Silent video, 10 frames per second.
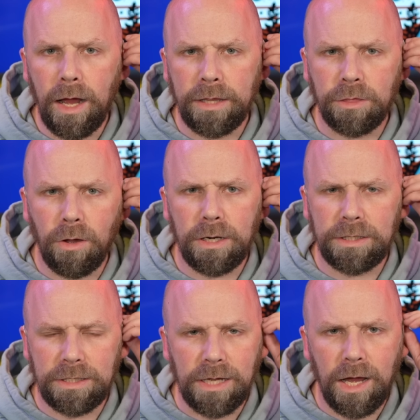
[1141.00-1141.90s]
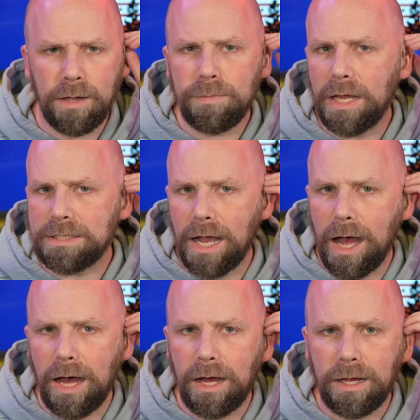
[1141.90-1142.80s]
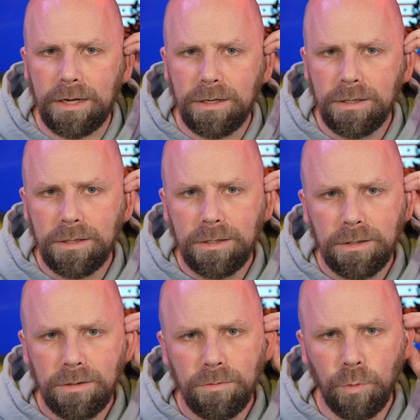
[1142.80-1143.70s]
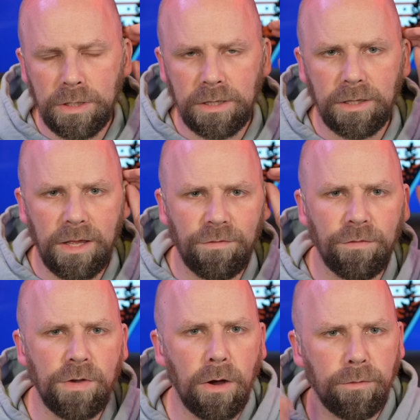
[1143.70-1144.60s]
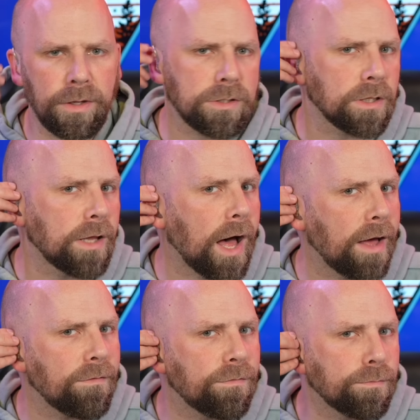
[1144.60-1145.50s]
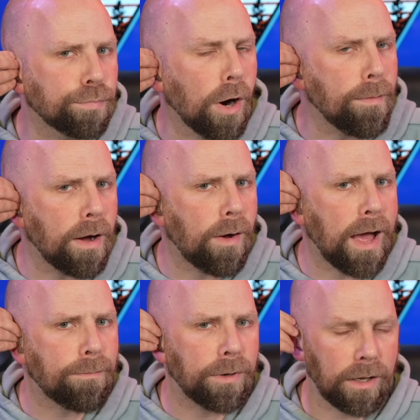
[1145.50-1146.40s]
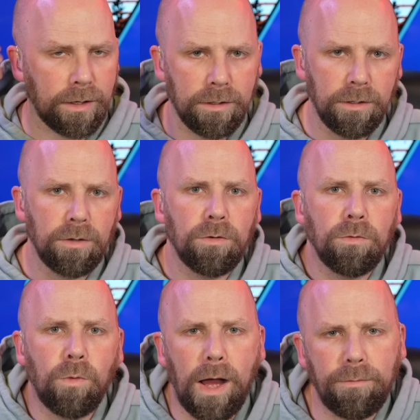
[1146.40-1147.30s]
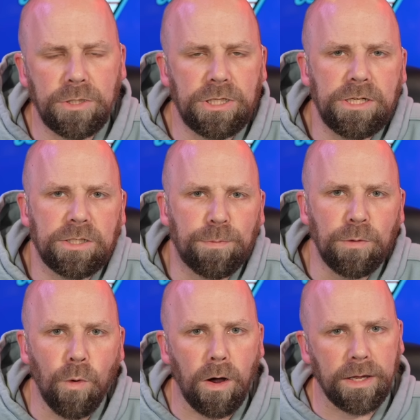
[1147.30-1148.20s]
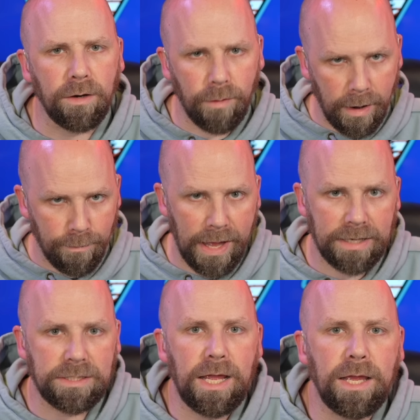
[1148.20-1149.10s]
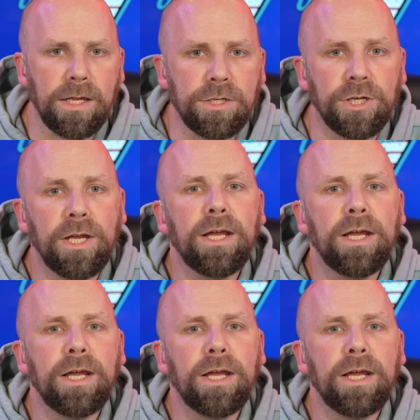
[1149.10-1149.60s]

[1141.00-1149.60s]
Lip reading: I thought at the time, that's odd. Wouldn't Liv have known there's a live promo happening? Why would she just be walking around backstage?